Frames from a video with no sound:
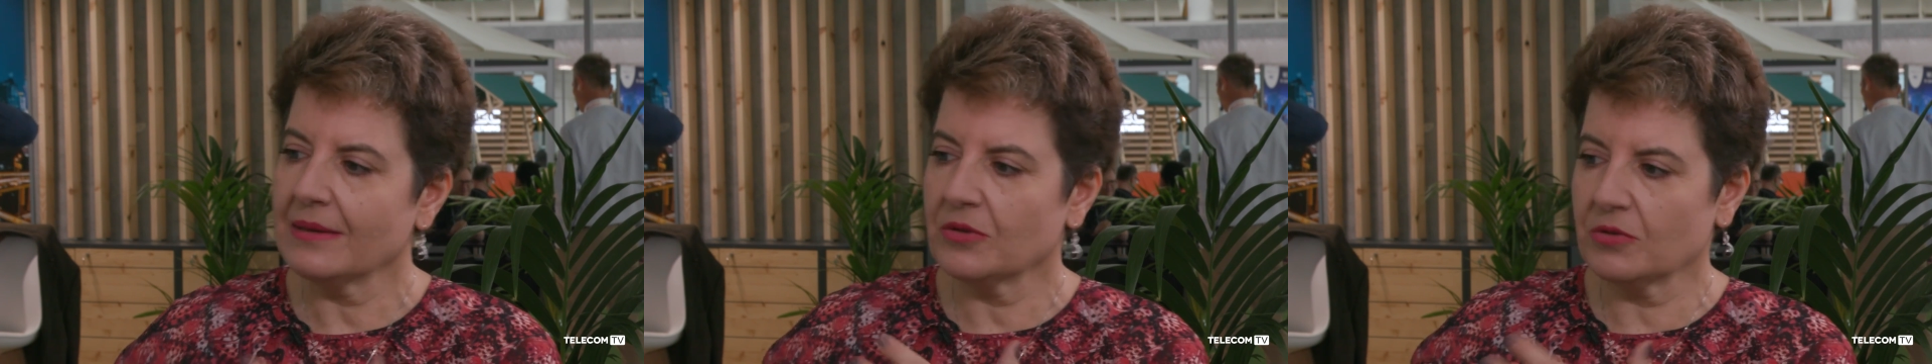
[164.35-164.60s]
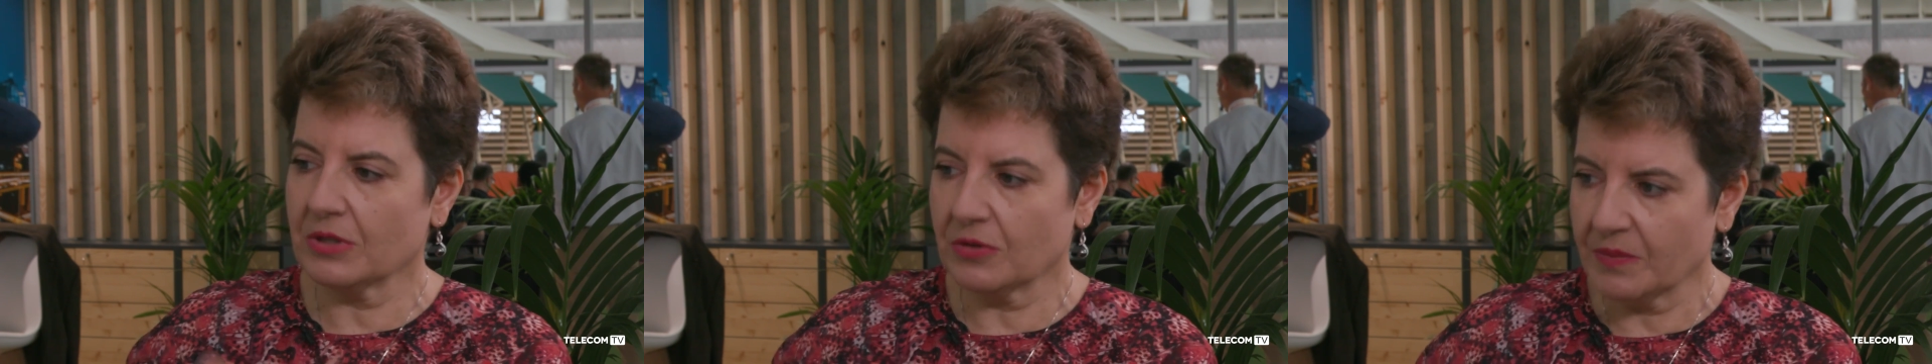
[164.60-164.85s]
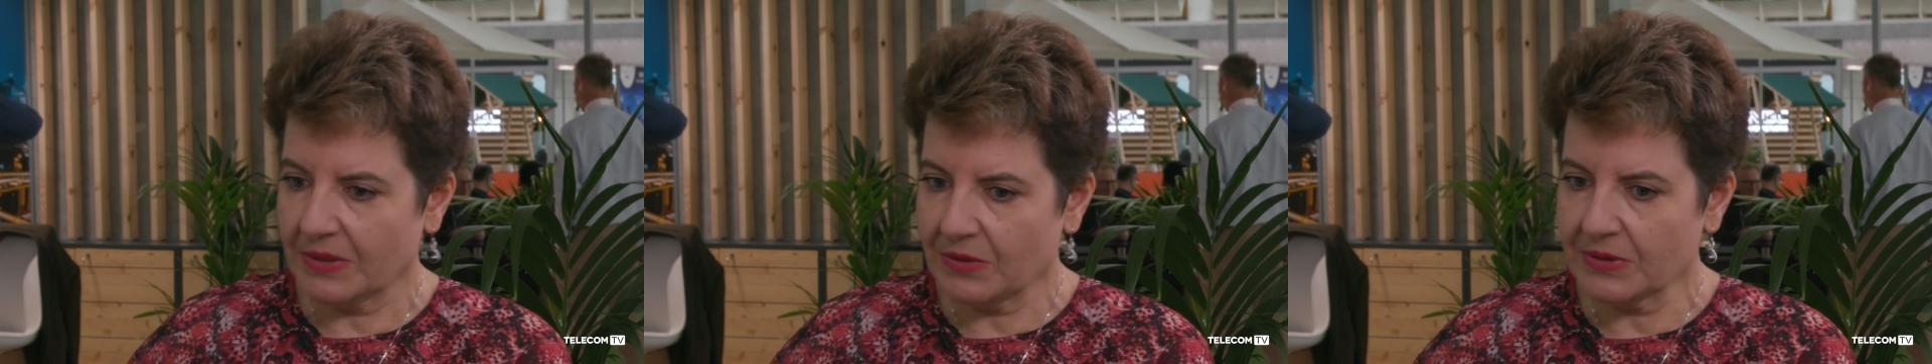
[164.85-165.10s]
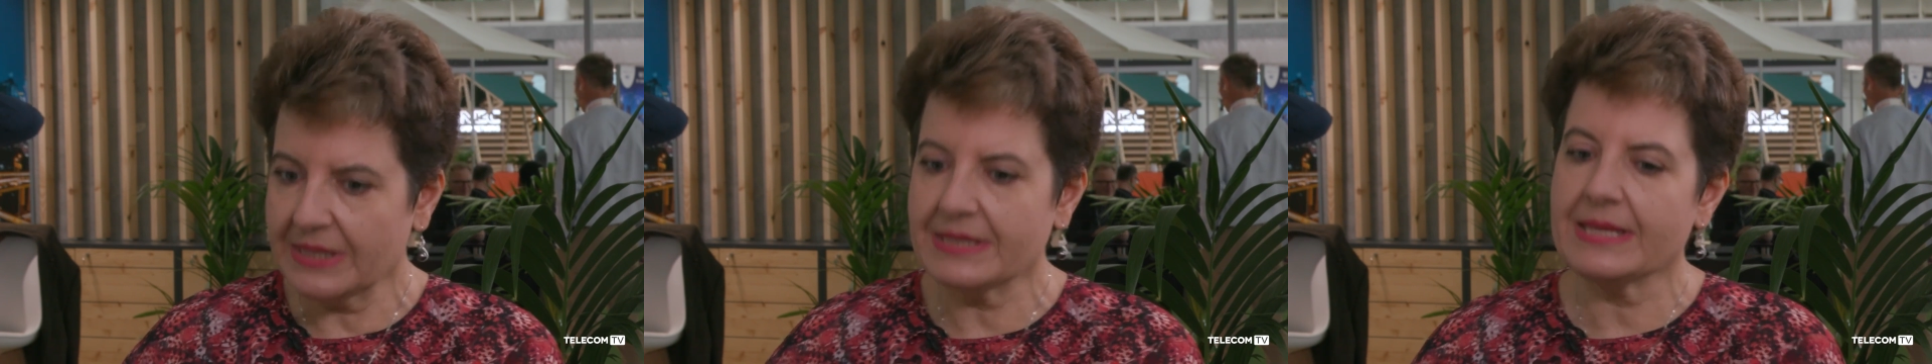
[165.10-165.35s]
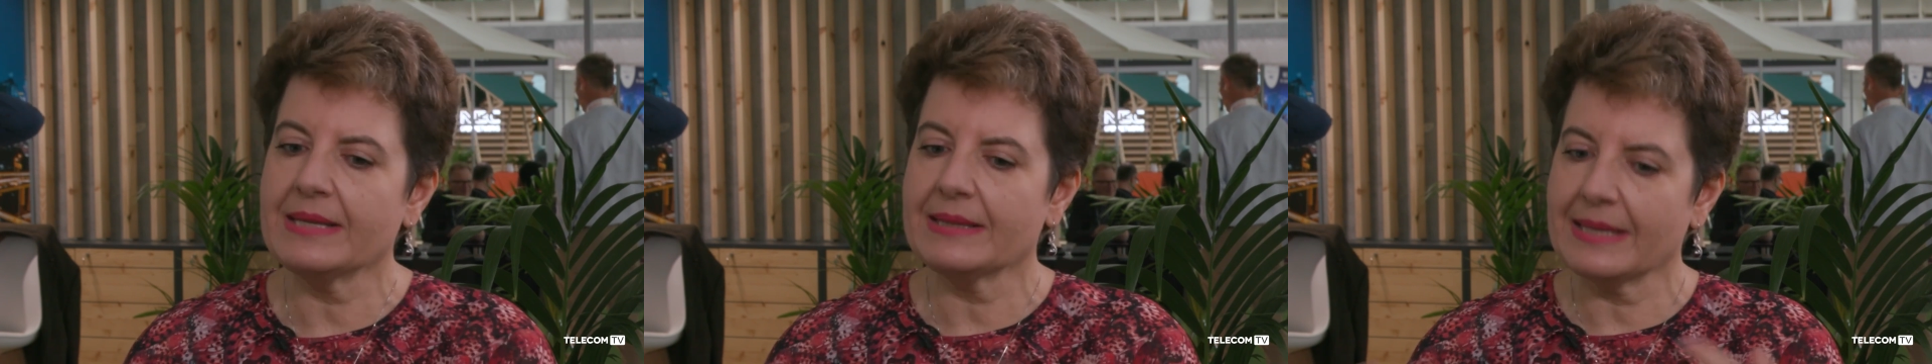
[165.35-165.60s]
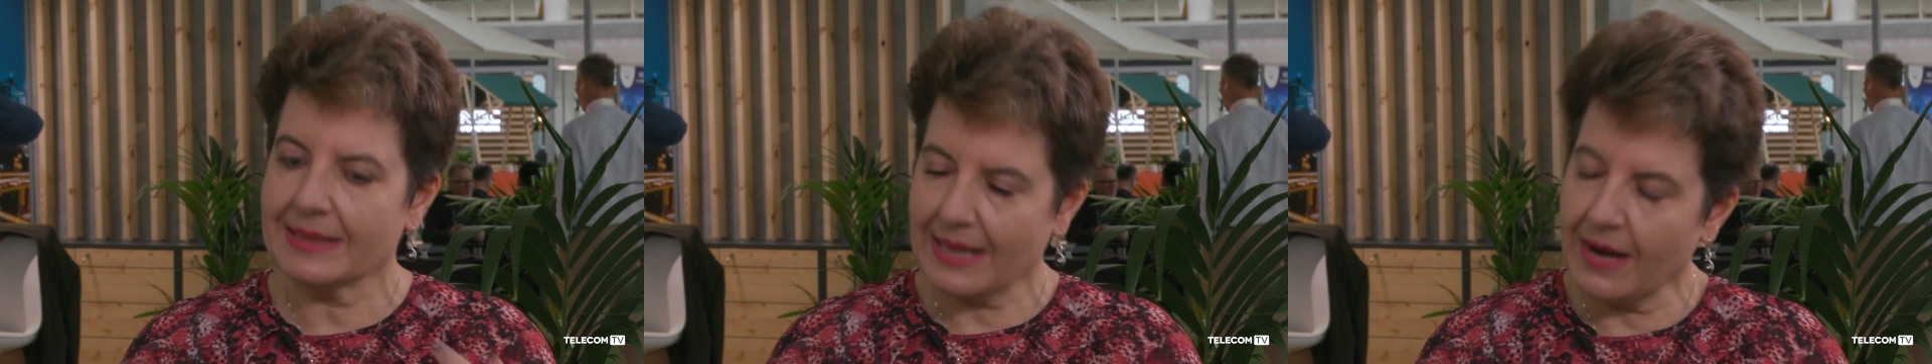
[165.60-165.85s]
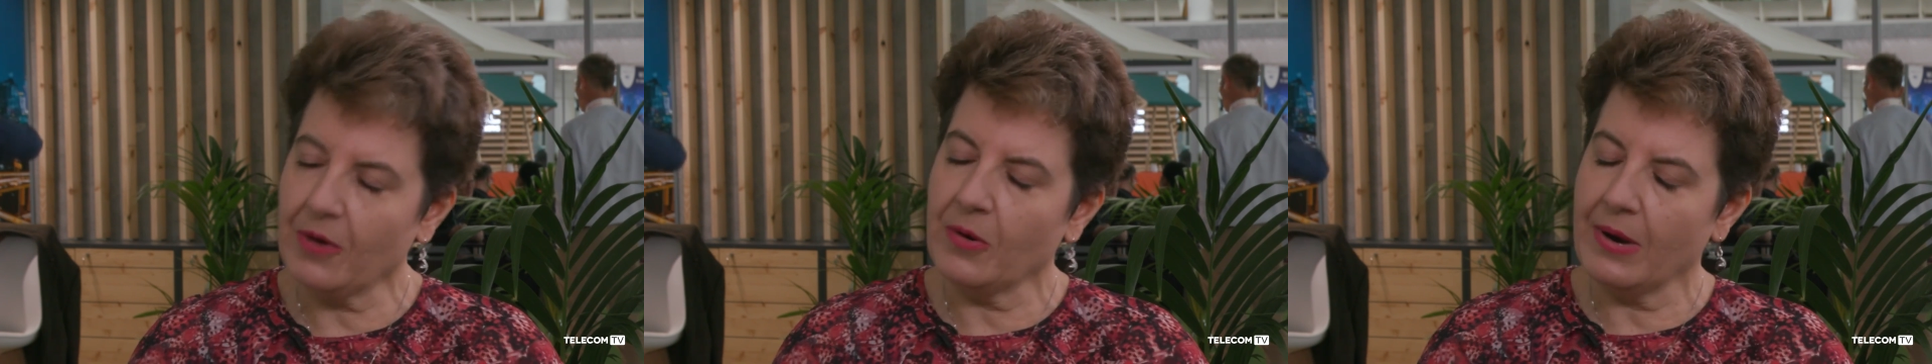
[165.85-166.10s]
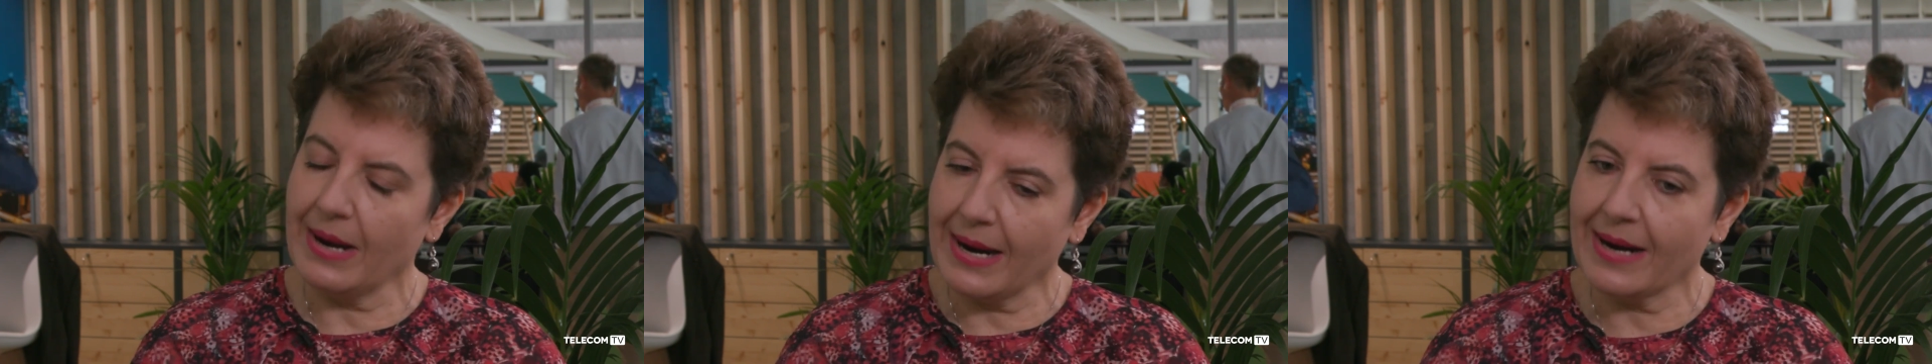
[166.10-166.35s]
to the community that
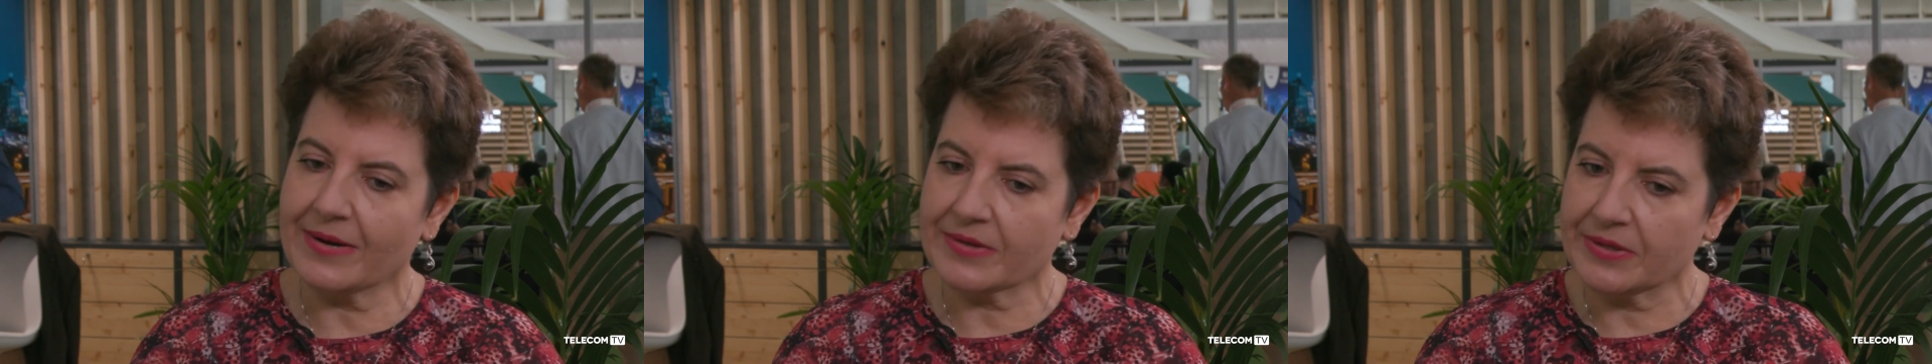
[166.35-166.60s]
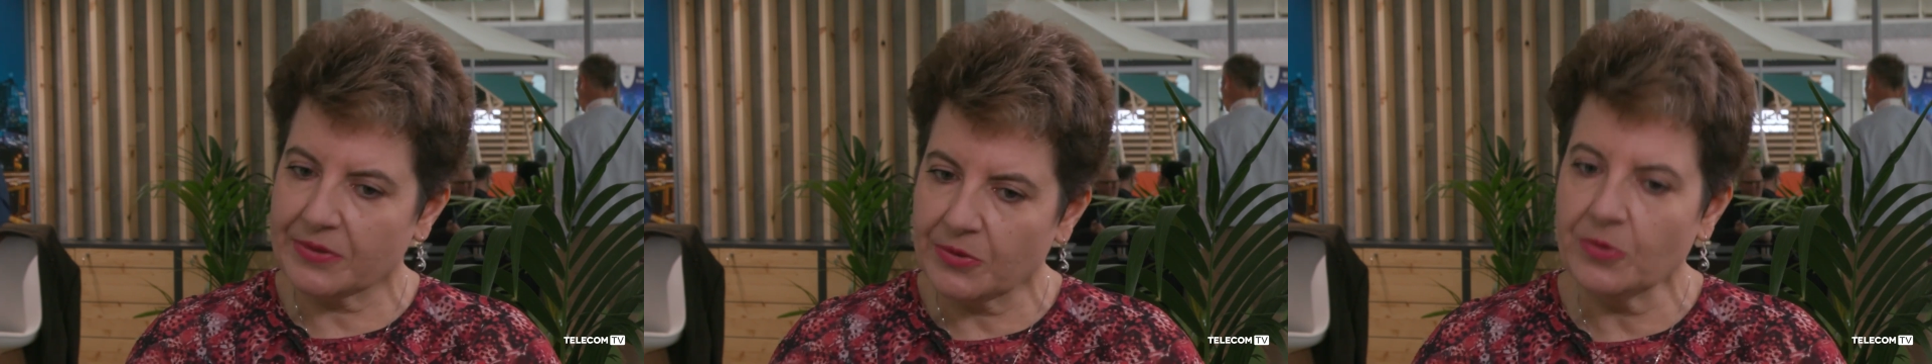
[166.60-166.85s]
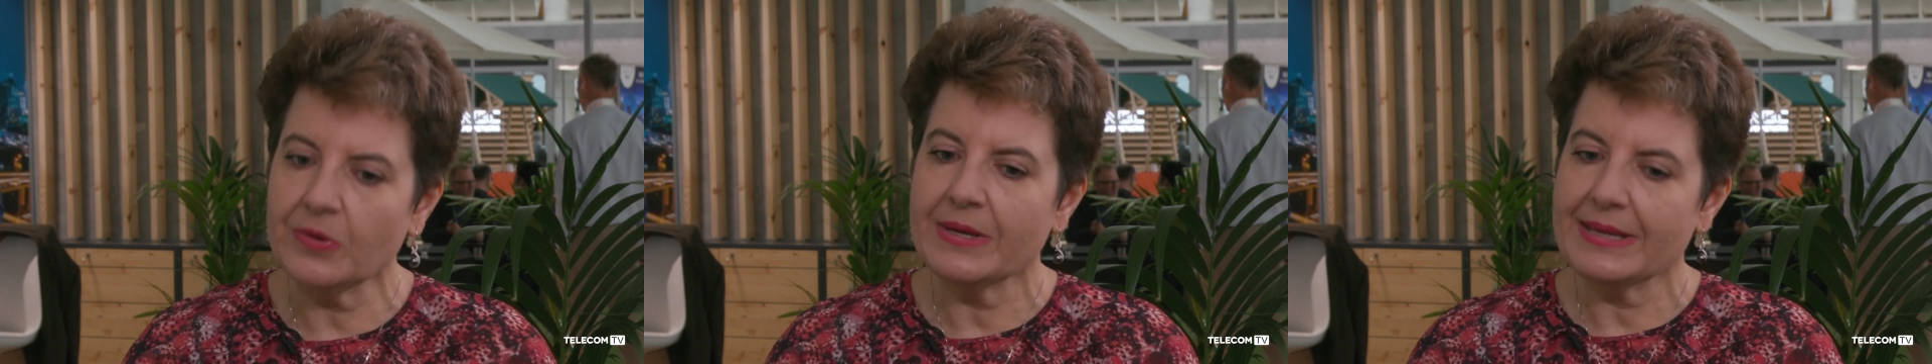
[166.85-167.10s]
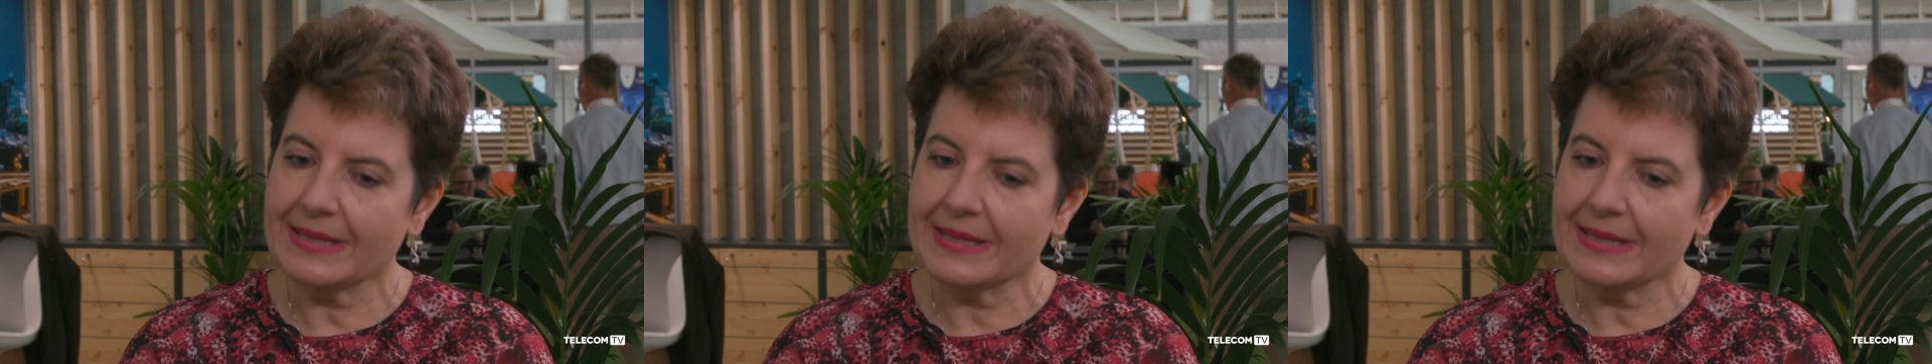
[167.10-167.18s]
our RU